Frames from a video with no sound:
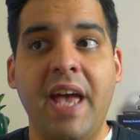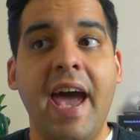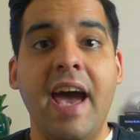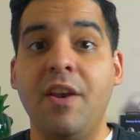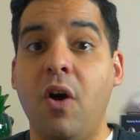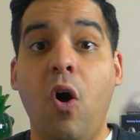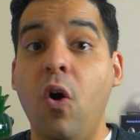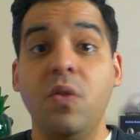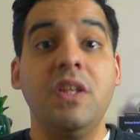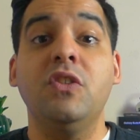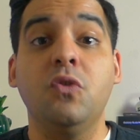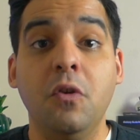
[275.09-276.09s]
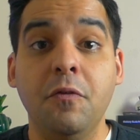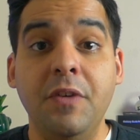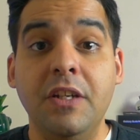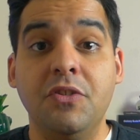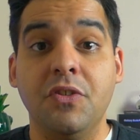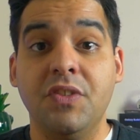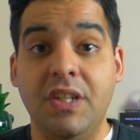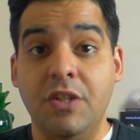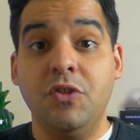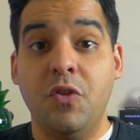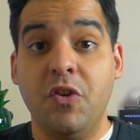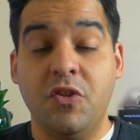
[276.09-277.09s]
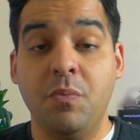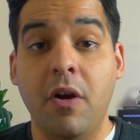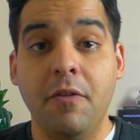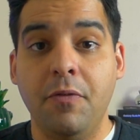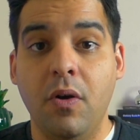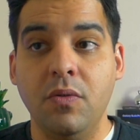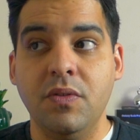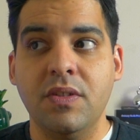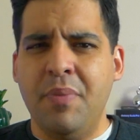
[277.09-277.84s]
add all these cool features into their smartphones,